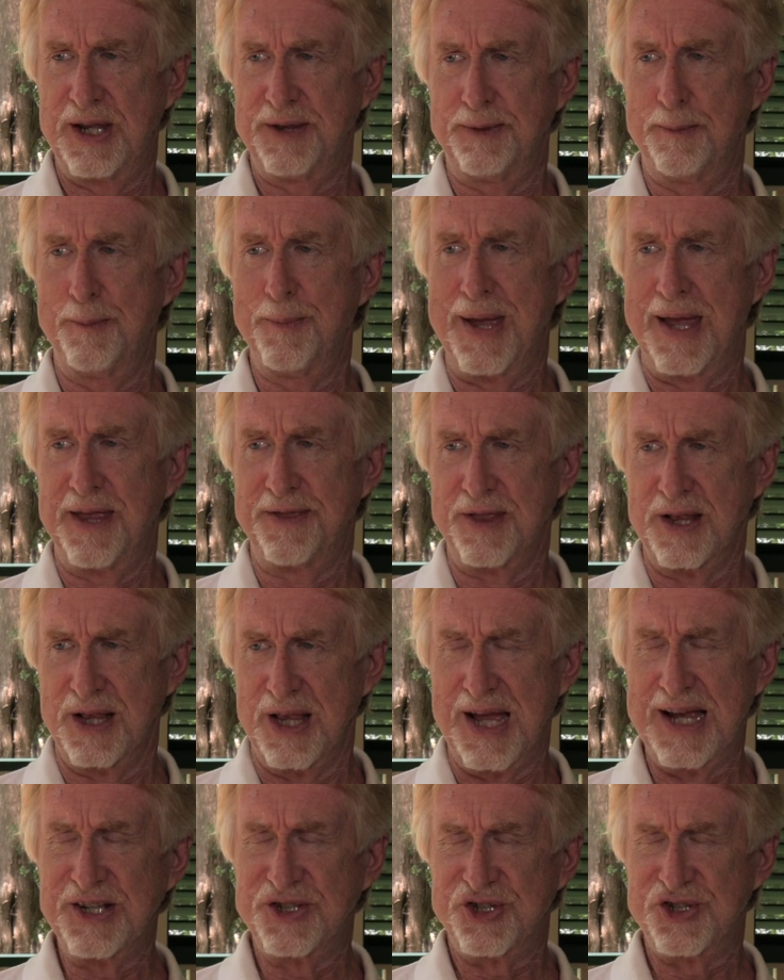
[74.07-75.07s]
in the
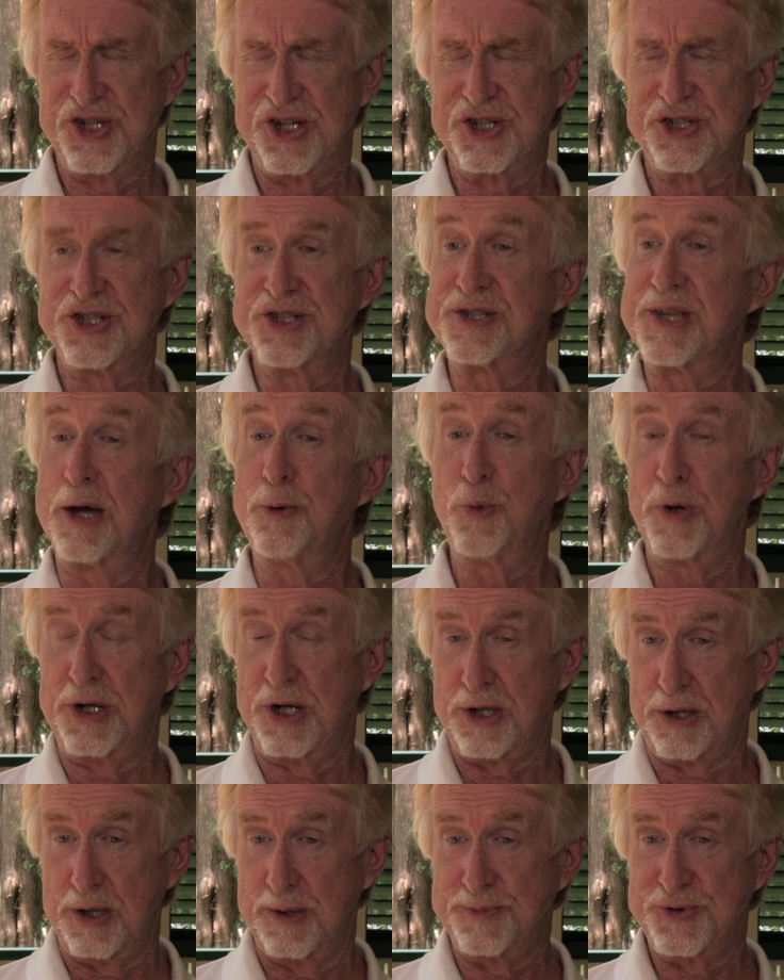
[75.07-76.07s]
late 60s. They
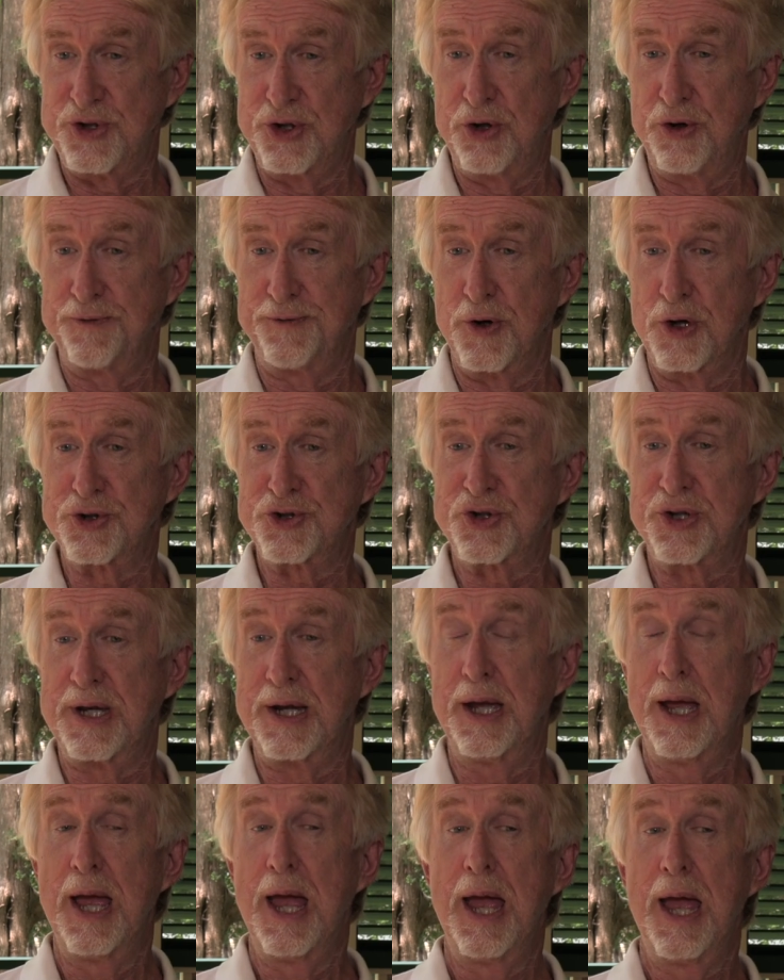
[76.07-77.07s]
went to Clemson University